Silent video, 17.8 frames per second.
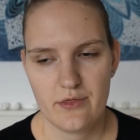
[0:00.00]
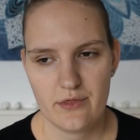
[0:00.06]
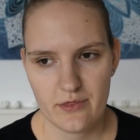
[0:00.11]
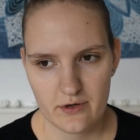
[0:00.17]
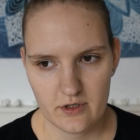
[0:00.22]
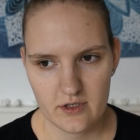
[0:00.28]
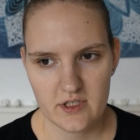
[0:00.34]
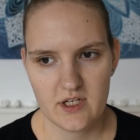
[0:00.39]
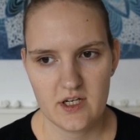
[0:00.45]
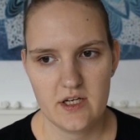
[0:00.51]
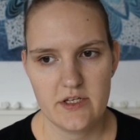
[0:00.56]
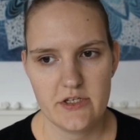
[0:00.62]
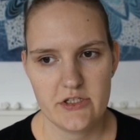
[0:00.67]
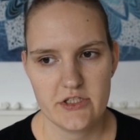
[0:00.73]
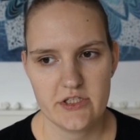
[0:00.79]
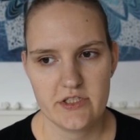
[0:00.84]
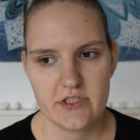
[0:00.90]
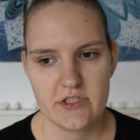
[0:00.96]
thought I'd
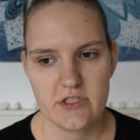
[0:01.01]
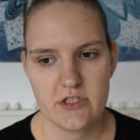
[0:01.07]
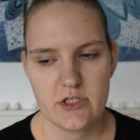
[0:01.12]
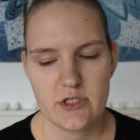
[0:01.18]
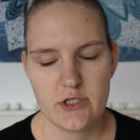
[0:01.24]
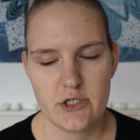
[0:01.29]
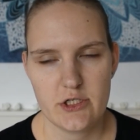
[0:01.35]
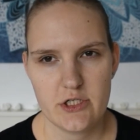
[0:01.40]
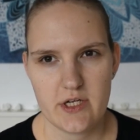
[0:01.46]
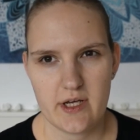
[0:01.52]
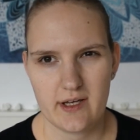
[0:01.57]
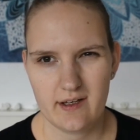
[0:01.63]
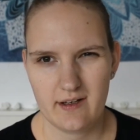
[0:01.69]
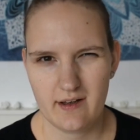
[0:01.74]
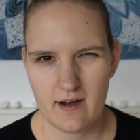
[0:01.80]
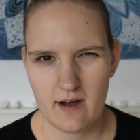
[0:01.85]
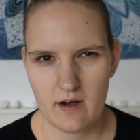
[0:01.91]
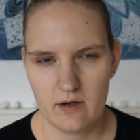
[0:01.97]
just check
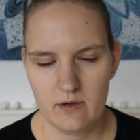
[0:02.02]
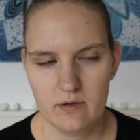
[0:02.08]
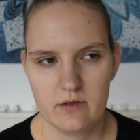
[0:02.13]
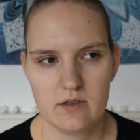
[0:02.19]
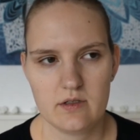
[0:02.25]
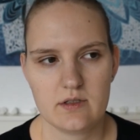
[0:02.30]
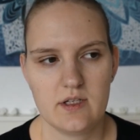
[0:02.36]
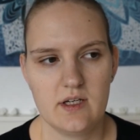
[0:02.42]
it out